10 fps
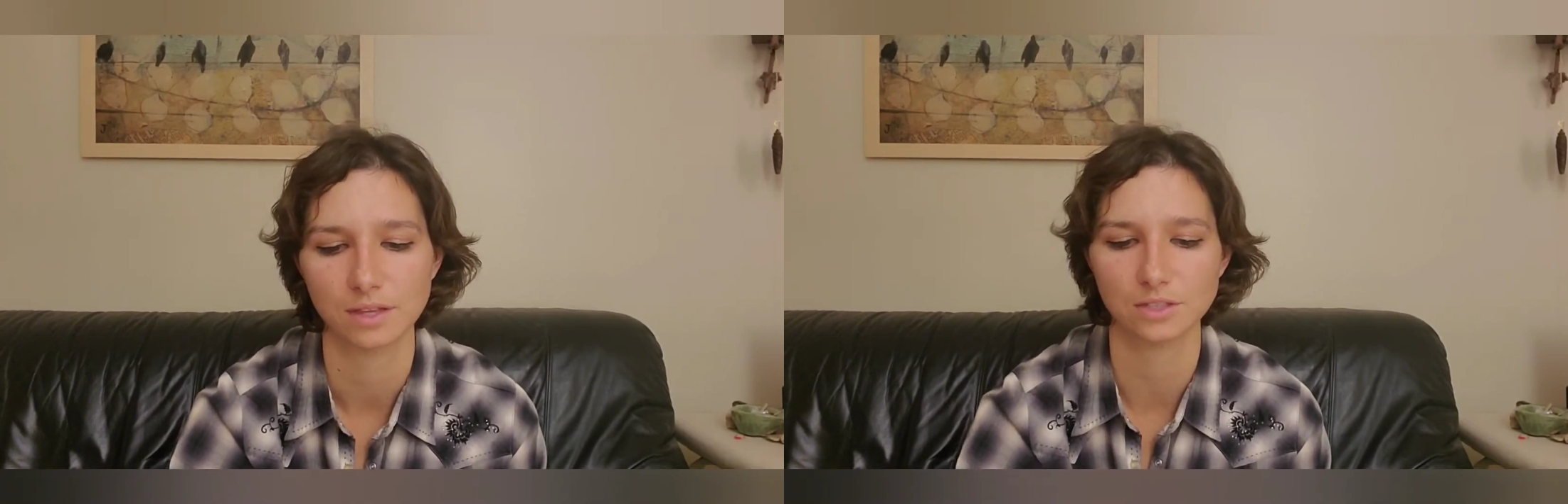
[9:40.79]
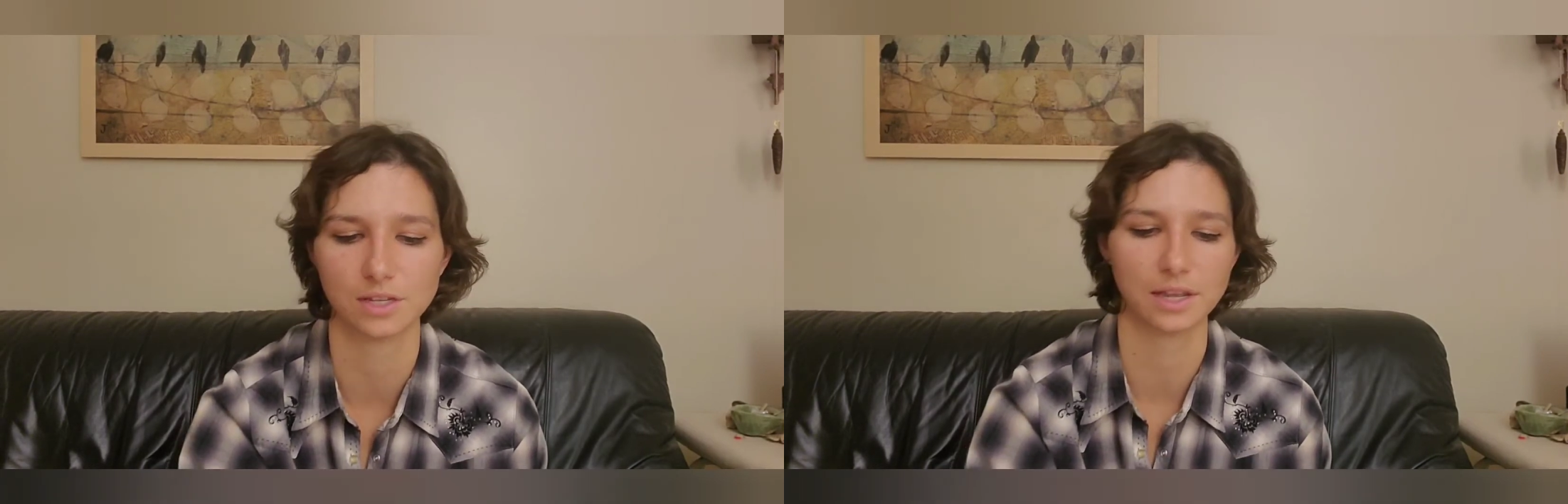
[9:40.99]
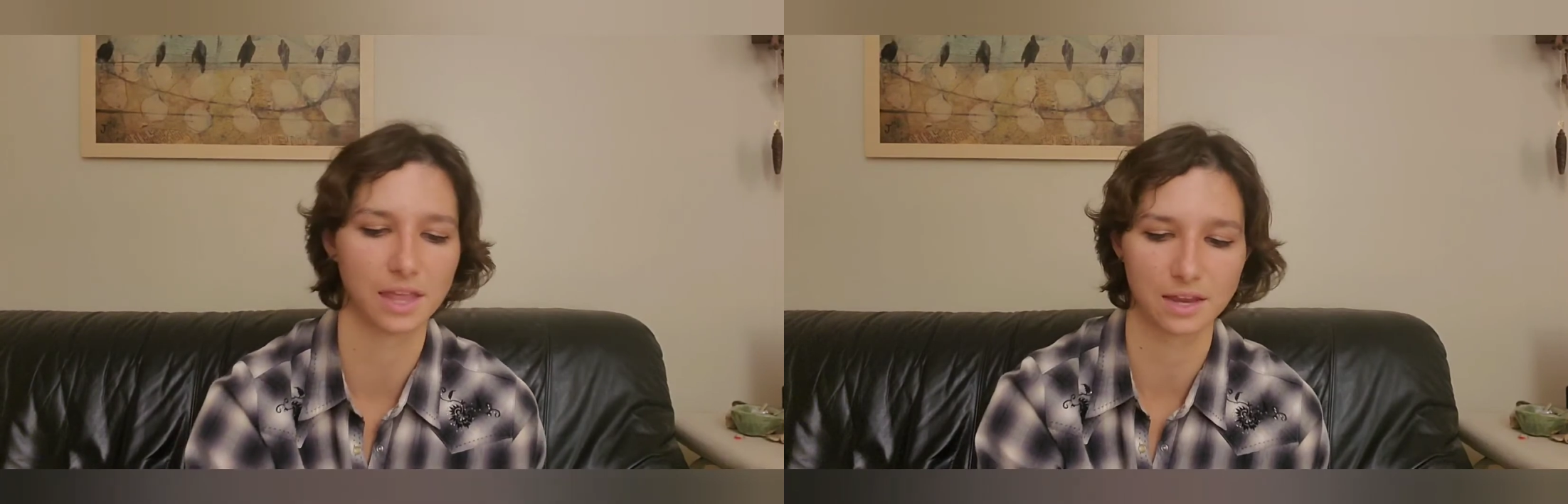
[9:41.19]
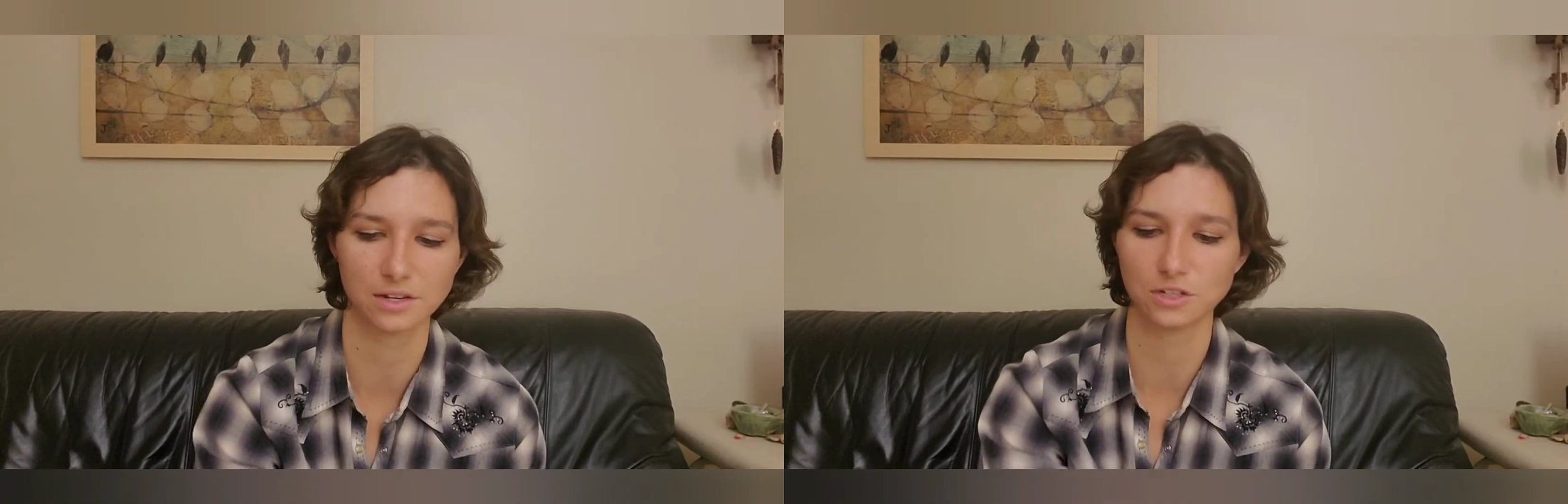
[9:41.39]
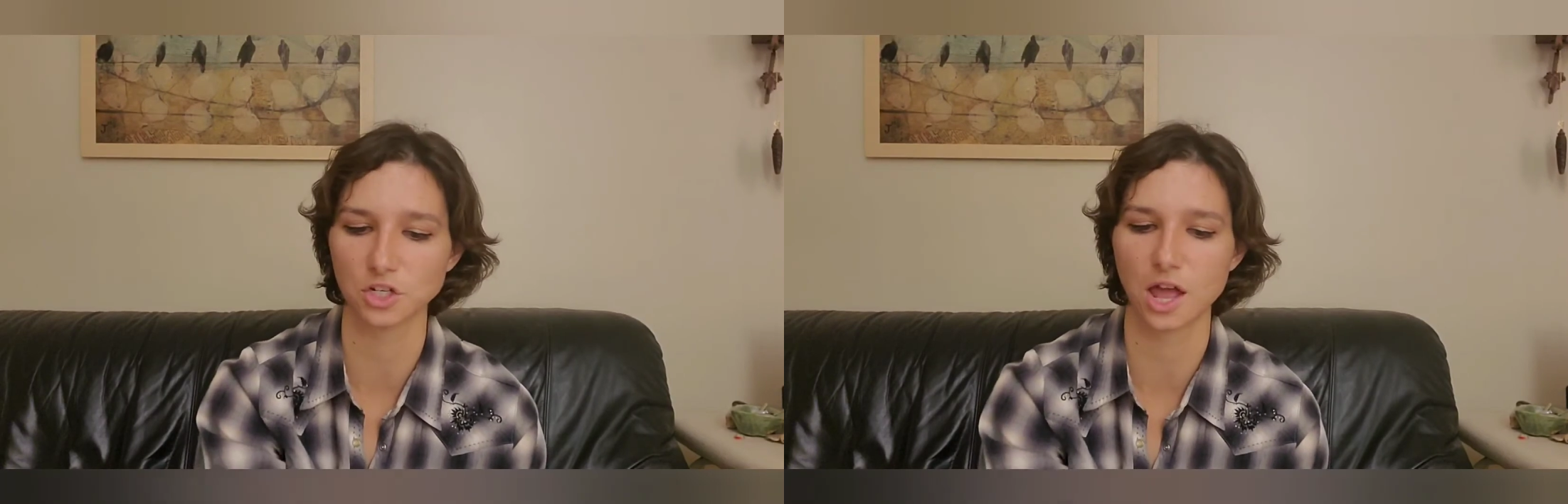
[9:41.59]
took a
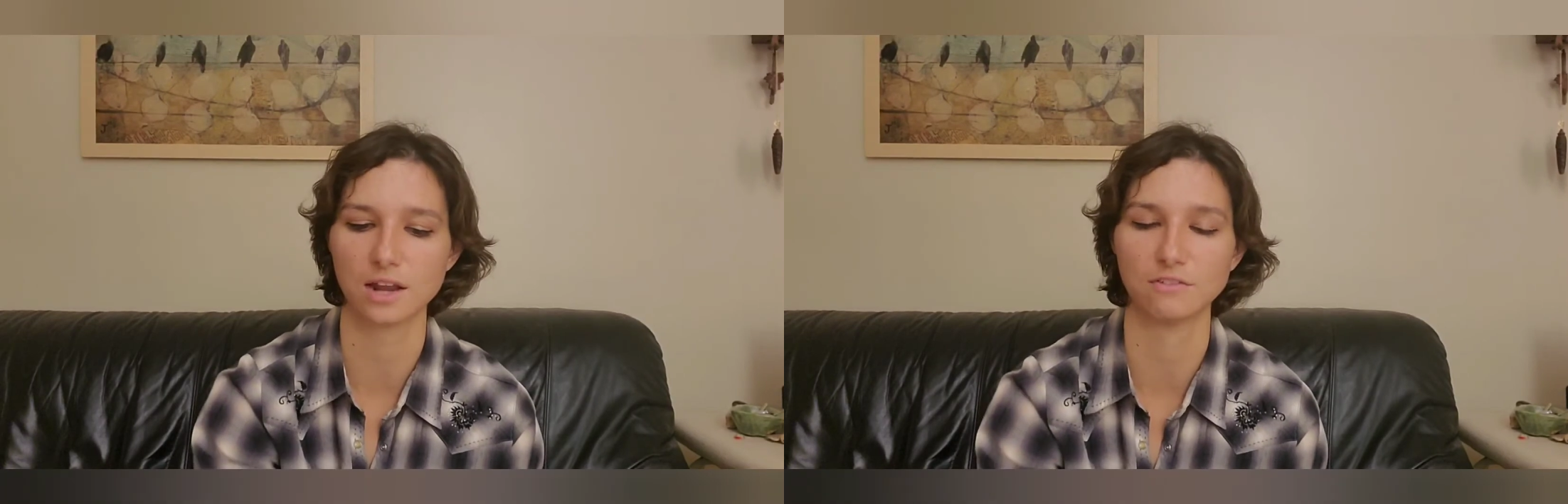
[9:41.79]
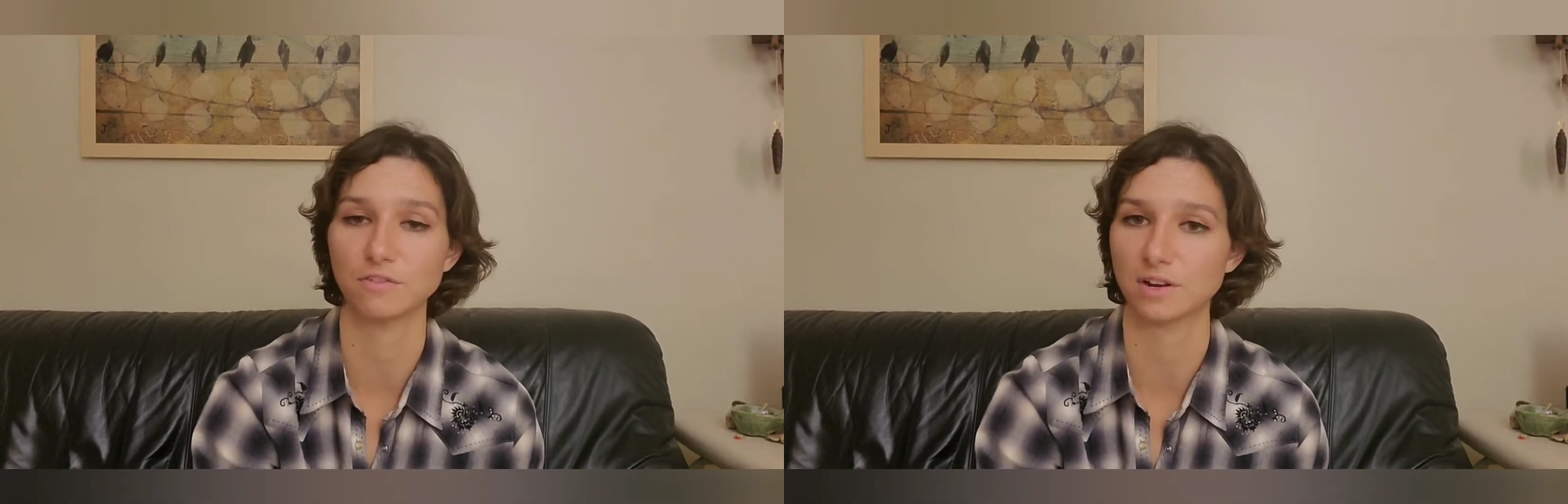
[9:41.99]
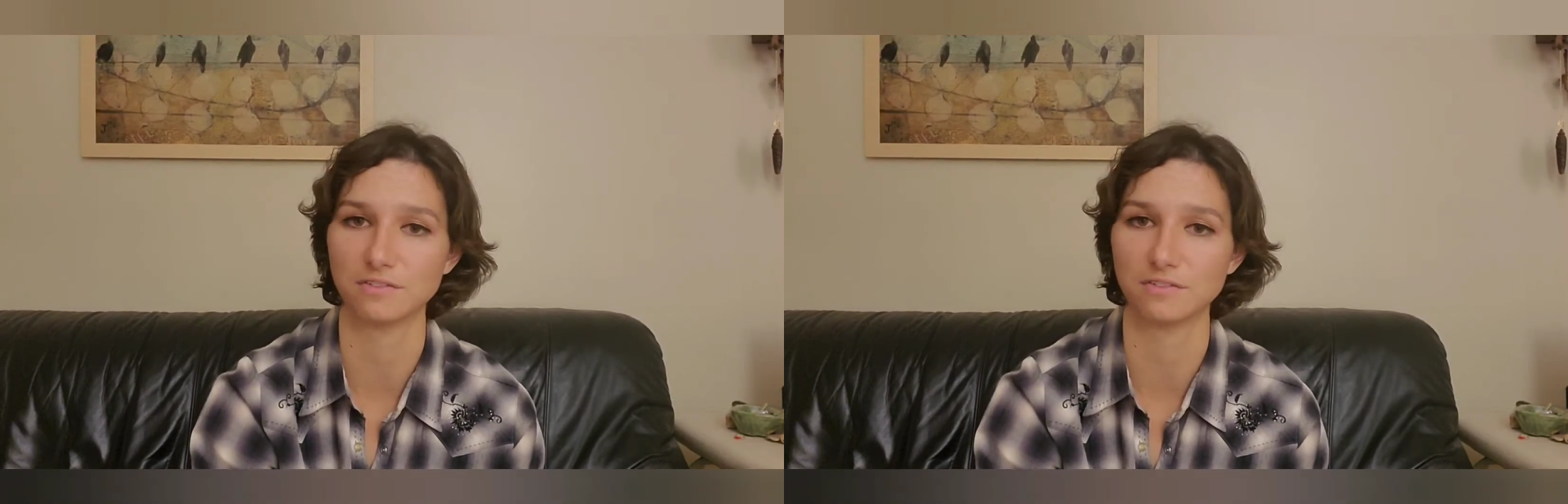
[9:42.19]
candid shot of one